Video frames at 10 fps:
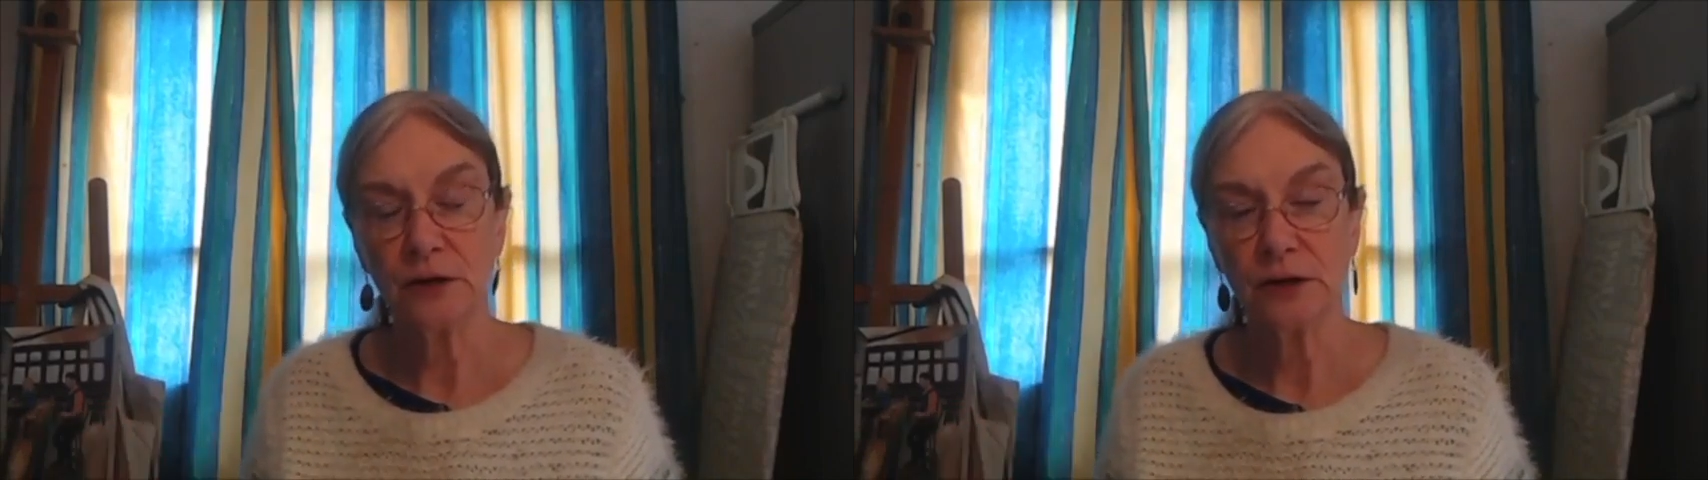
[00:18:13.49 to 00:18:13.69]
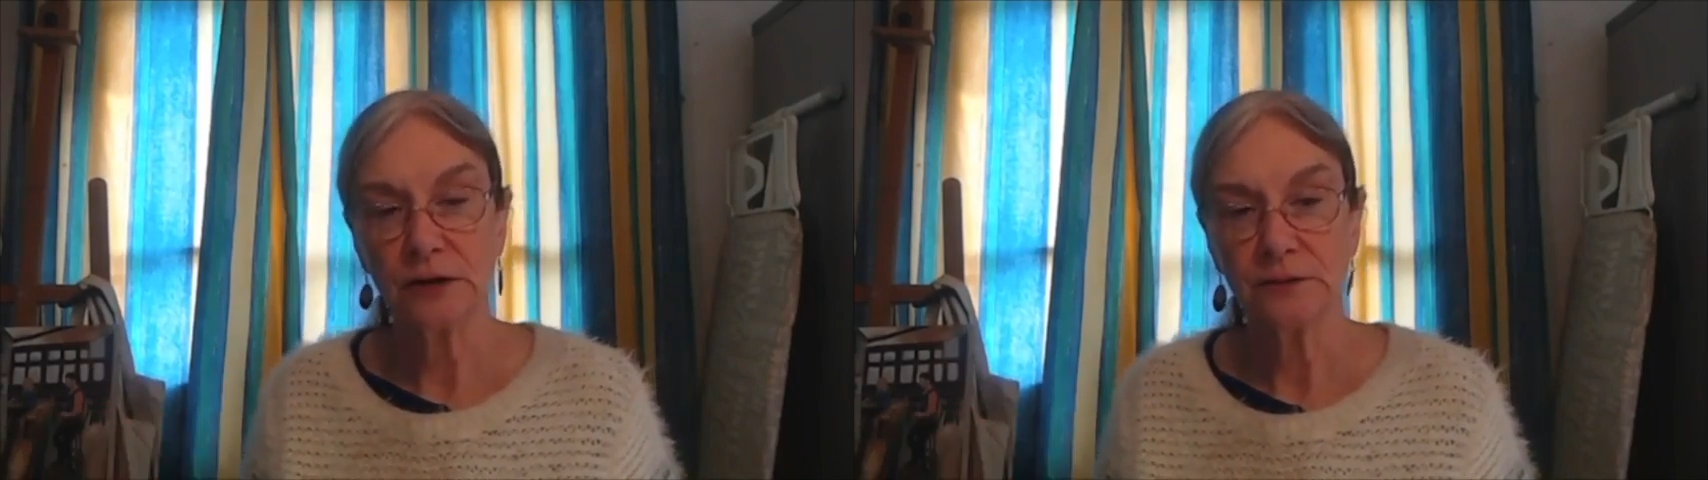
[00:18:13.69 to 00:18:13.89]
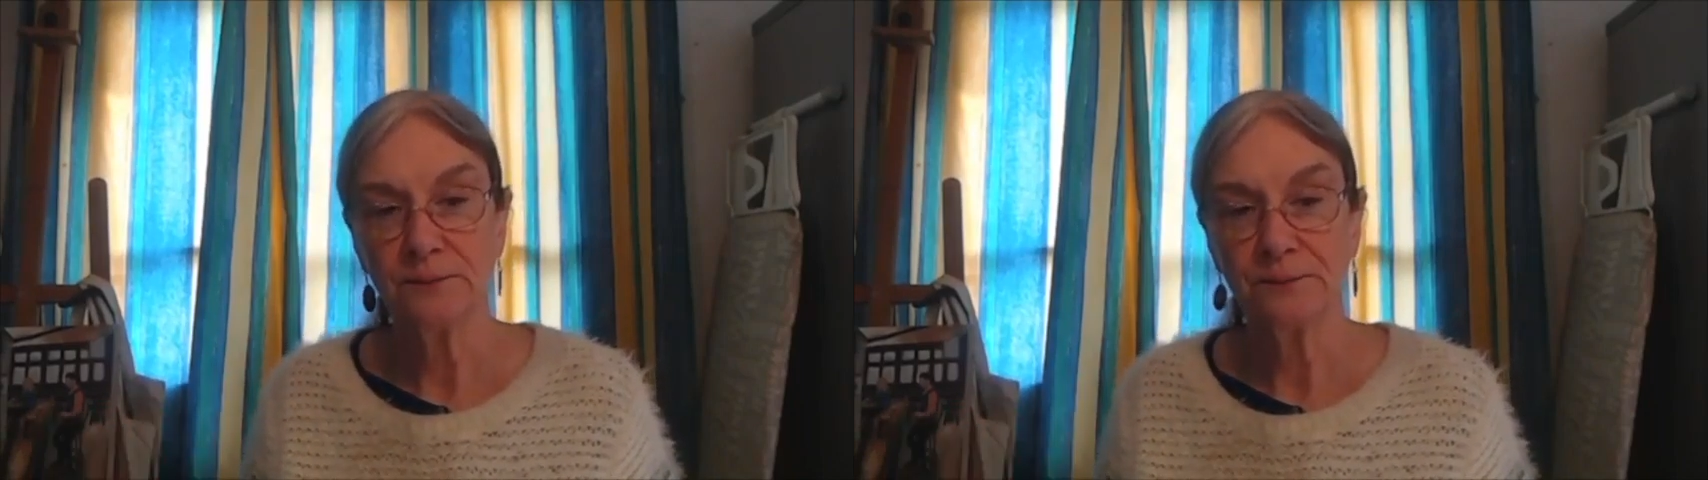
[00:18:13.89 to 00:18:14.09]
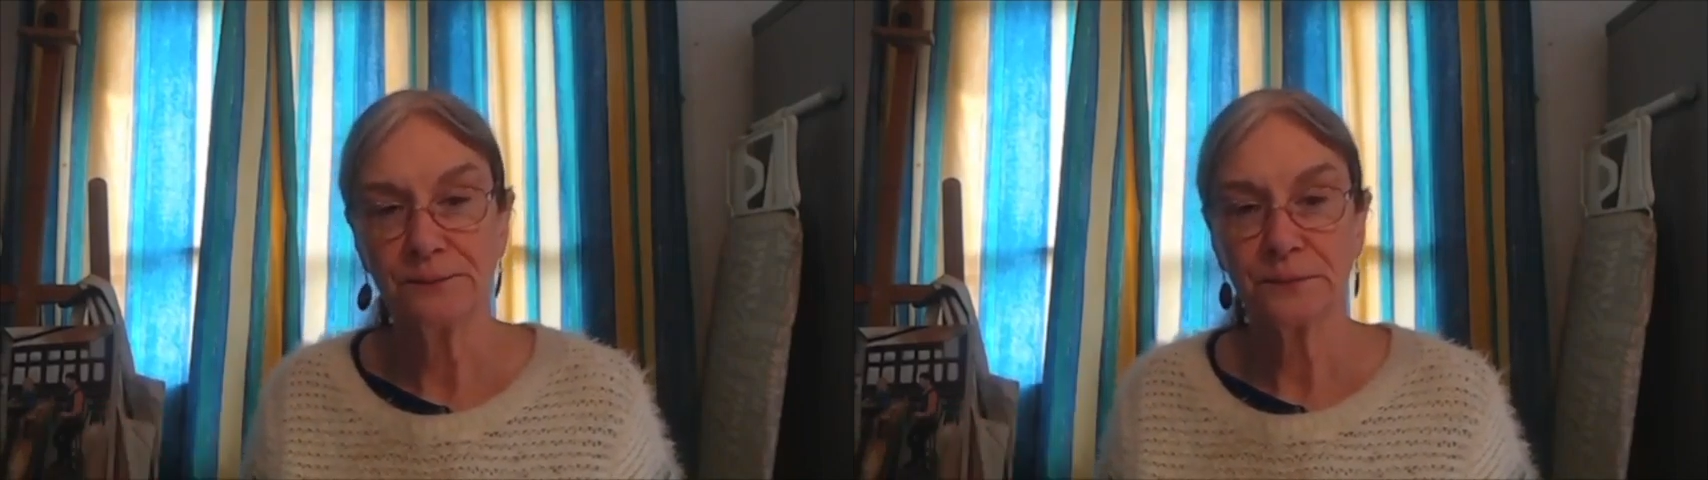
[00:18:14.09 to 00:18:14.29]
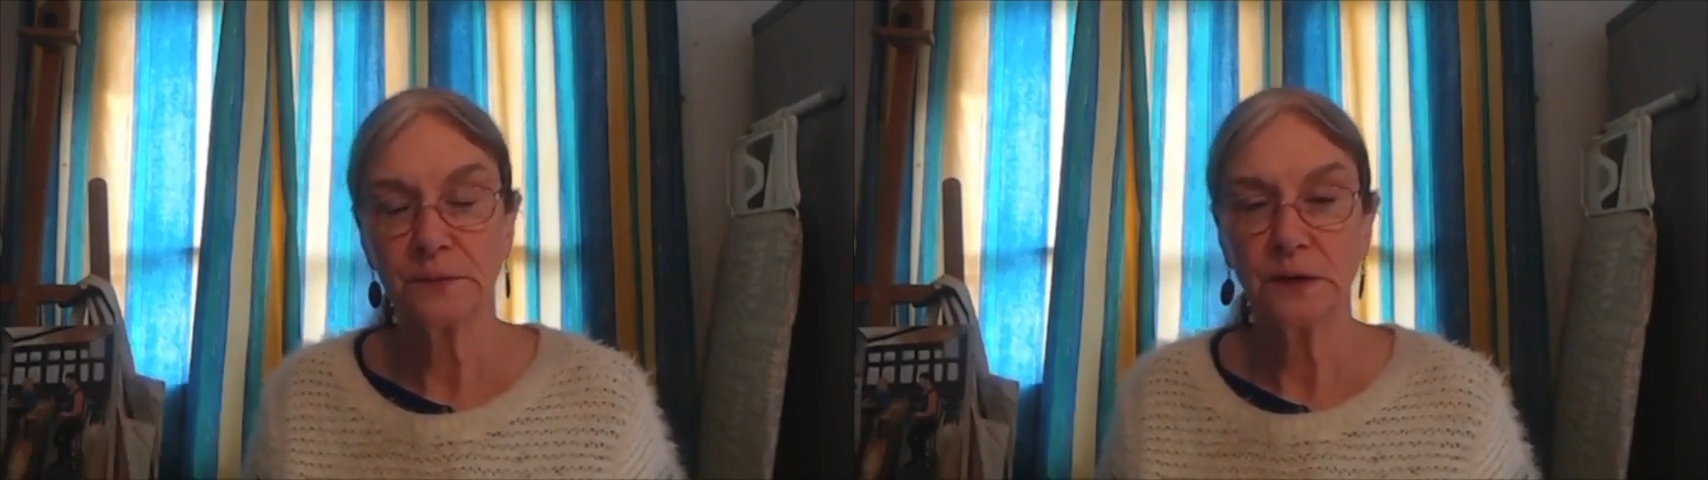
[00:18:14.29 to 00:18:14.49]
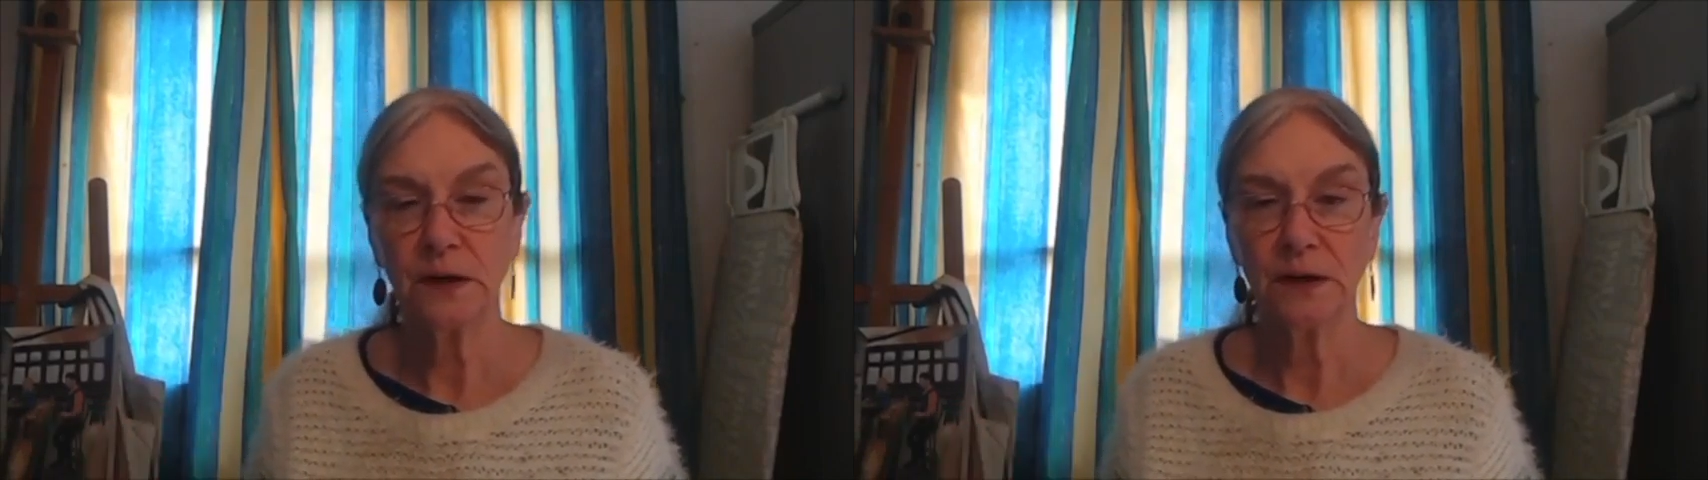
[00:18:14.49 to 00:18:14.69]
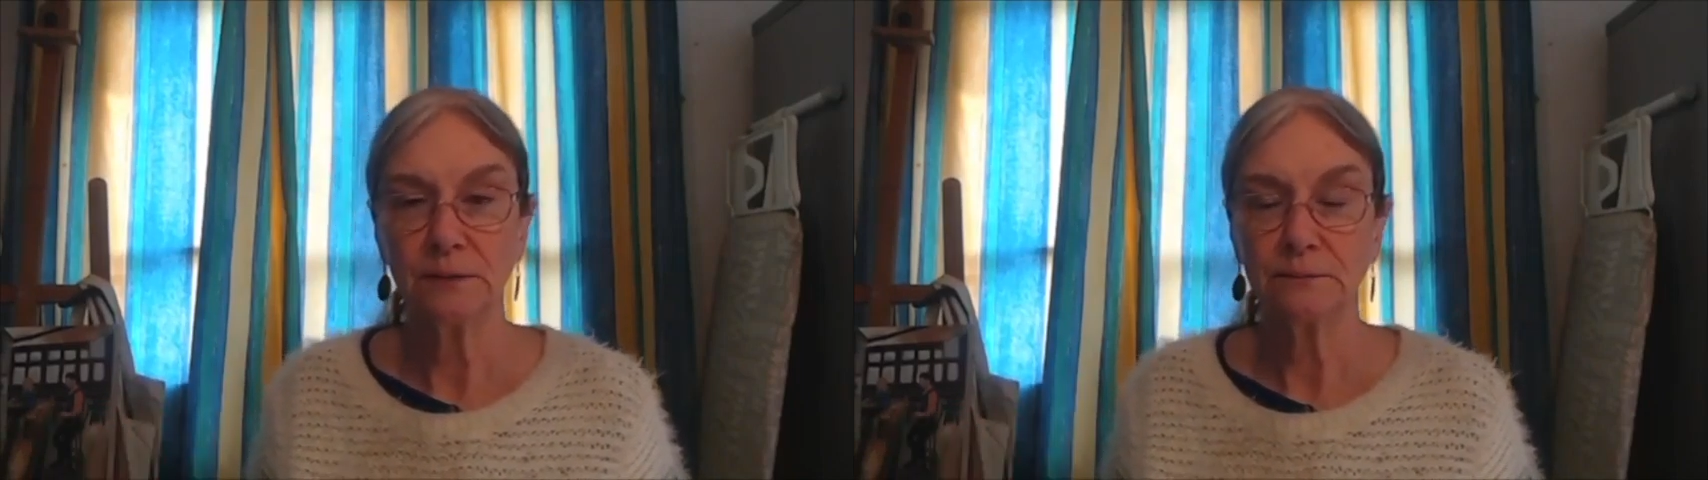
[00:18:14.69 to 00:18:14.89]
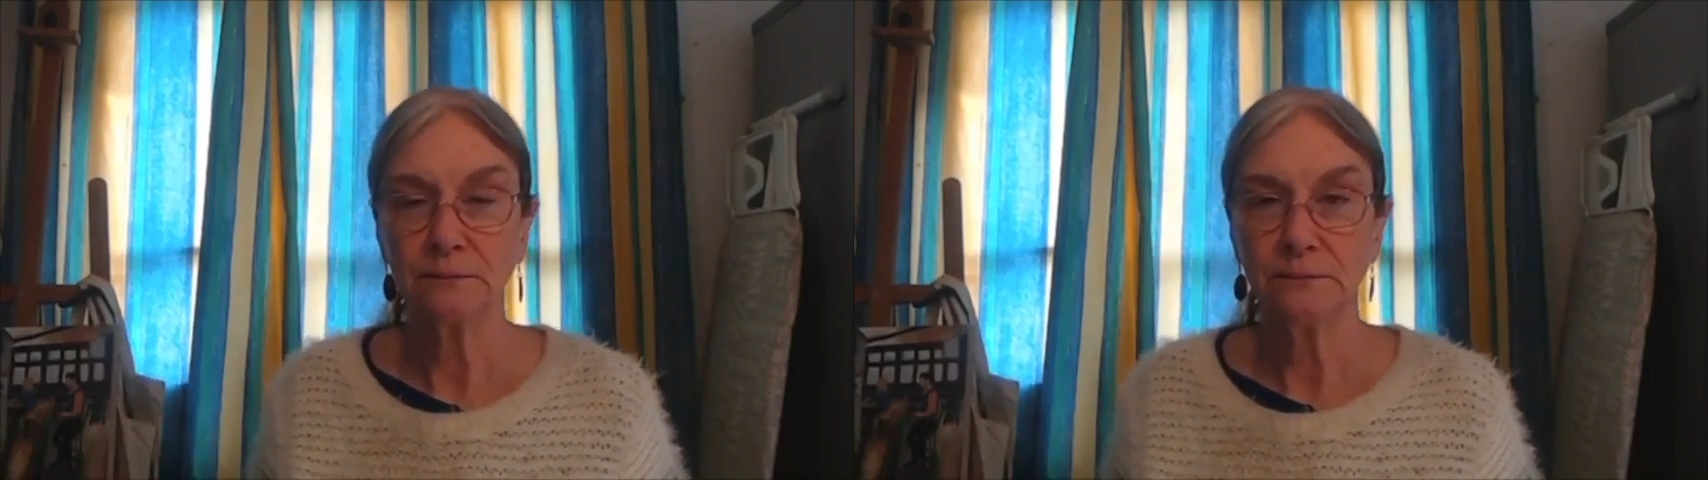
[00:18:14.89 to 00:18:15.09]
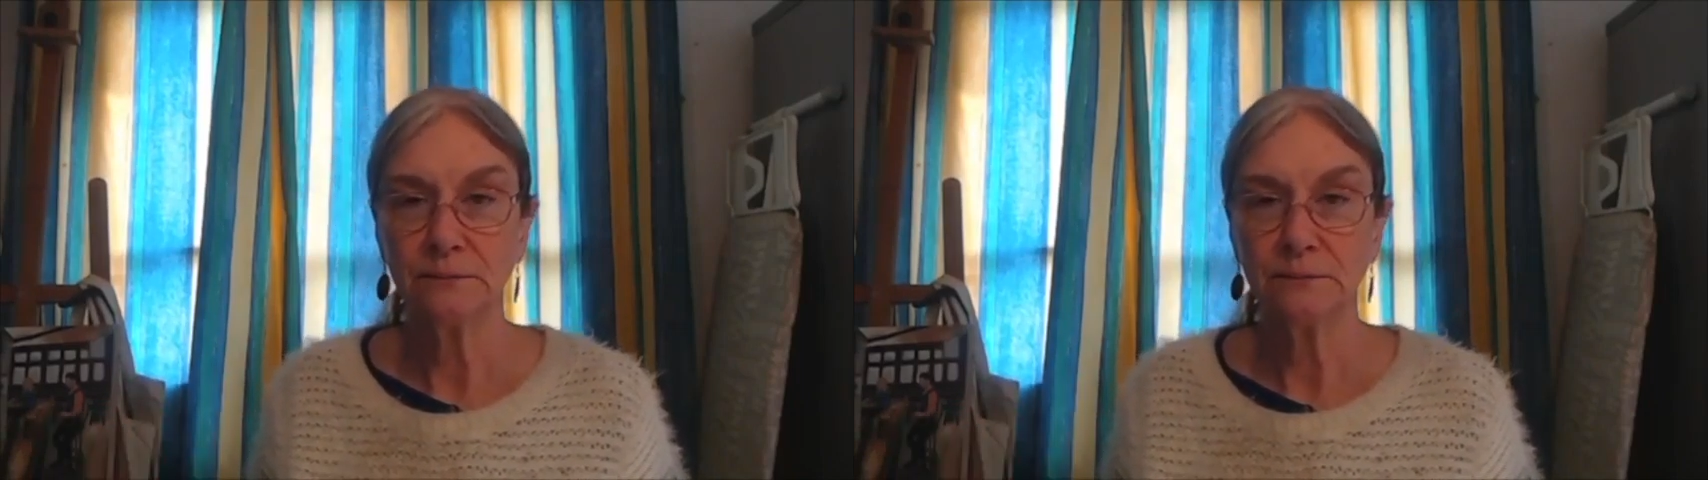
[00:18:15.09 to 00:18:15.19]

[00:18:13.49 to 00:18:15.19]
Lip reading: on.